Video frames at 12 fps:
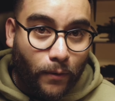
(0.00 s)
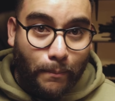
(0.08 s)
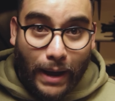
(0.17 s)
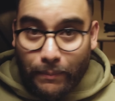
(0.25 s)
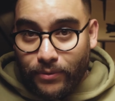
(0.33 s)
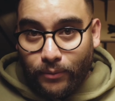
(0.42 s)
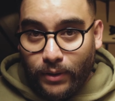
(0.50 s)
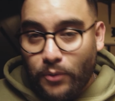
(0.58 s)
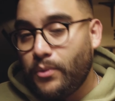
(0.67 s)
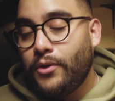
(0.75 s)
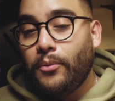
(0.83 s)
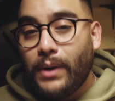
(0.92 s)
Map 3
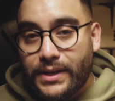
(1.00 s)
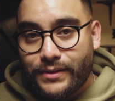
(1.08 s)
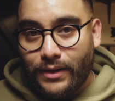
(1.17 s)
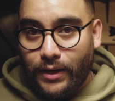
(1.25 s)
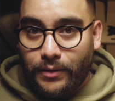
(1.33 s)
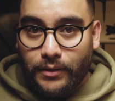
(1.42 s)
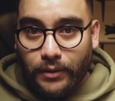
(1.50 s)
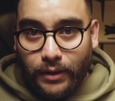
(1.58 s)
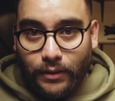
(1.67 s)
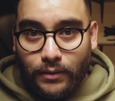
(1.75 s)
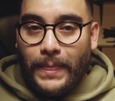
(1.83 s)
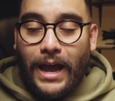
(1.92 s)
with a resonator delete.
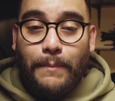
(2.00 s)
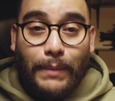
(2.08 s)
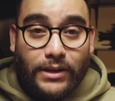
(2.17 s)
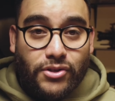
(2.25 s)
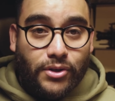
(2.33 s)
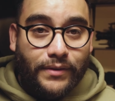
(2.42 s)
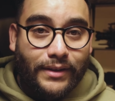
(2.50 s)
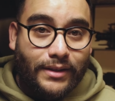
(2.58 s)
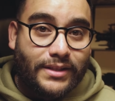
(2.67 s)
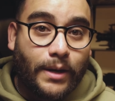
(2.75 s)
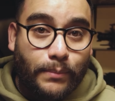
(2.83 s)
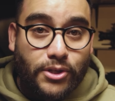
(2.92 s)
I made sure that the
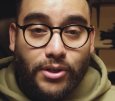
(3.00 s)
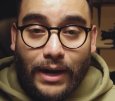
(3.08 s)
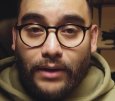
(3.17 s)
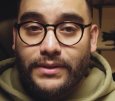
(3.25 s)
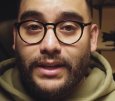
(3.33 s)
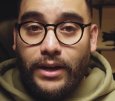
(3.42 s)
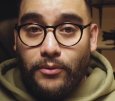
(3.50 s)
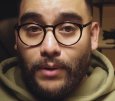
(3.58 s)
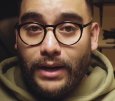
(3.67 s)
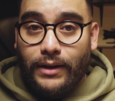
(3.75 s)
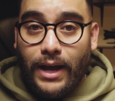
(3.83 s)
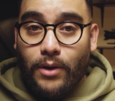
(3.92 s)
temperature outside
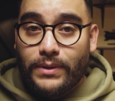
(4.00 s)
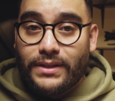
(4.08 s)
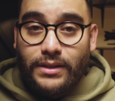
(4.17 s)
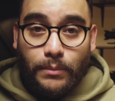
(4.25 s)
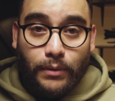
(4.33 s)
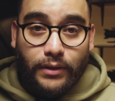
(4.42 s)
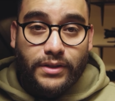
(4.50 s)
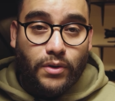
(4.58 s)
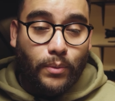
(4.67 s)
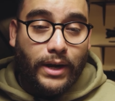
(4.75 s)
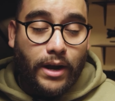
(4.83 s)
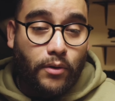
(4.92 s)
right now is similar to
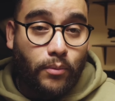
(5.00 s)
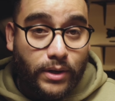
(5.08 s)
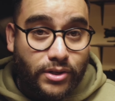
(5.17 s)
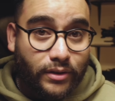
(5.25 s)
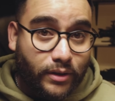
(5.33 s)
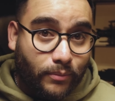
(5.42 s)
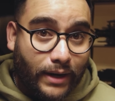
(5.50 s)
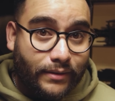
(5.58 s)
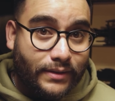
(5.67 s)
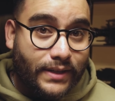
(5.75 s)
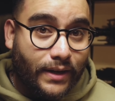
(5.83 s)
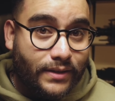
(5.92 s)
when I originally ran the
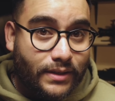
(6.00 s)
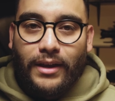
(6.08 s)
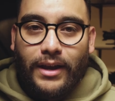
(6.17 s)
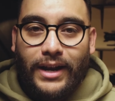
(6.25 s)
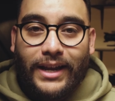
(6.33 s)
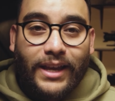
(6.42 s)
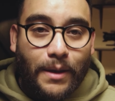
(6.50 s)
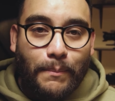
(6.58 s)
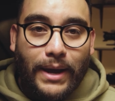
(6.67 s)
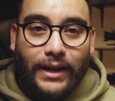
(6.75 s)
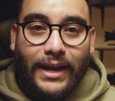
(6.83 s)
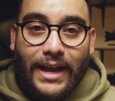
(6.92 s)
test, and I kept
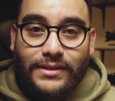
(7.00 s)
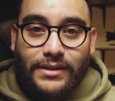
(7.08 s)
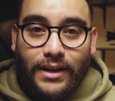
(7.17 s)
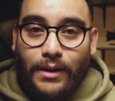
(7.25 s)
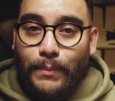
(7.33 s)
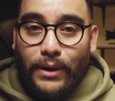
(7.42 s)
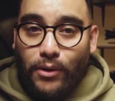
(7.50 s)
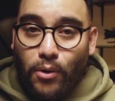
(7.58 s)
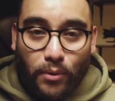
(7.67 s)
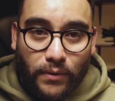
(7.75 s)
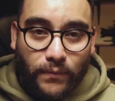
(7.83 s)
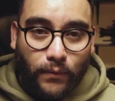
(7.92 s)
my gas tank about
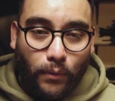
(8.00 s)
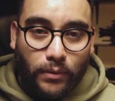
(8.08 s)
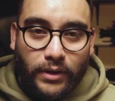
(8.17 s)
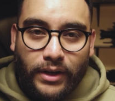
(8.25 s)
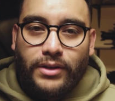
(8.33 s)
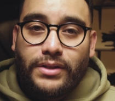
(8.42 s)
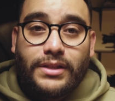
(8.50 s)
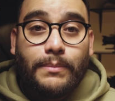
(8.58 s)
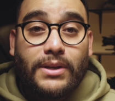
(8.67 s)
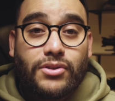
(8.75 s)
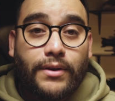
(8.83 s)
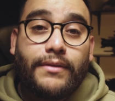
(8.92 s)
1/4 full just to make
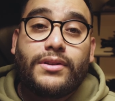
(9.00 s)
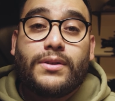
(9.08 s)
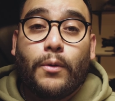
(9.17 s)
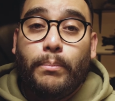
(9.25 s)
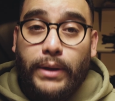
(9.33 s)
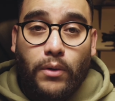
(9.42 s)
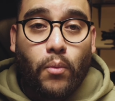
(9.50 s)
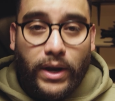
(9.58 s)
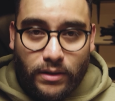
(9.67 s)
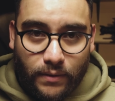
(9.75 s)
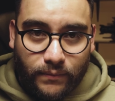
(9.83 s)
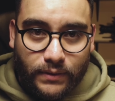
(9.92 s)
sure there's no big weight
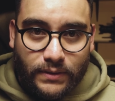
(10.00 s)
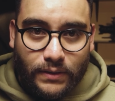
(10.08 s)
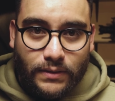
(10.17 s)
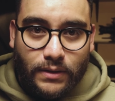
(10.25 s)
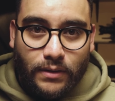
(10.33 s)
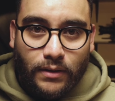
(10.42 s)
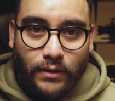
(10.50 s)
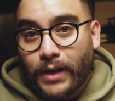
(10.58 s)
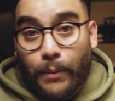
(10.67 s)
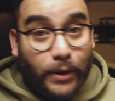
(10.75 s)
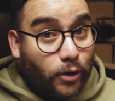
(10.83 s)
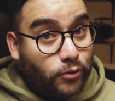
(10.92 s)
differences. I'm
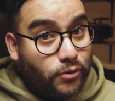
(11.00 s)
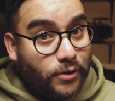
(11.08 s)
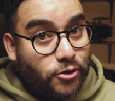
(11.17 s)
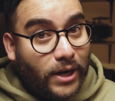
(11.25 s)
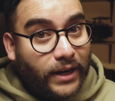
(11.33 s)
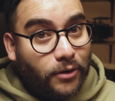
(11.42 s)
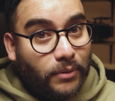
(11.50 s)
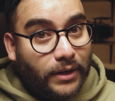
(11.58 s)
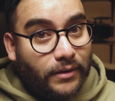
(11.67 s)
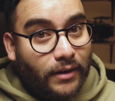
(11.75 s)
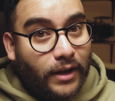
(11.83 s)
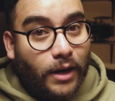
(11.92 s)
gonna go do the draggy
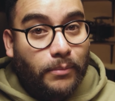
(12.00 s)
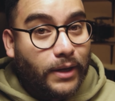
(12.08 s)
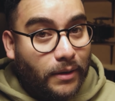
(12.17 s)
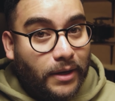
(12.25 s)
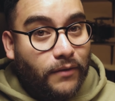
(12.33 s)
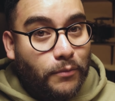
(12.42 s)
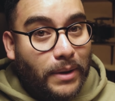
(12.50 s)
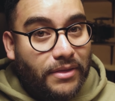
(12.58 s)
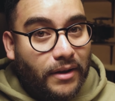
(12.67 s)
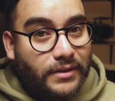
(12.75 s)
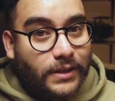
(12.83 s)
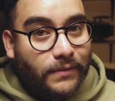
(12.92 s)
run, and I'm gonna give you my
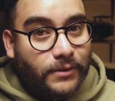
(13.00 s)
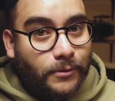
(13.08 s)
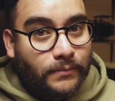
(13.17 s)
thoughts after.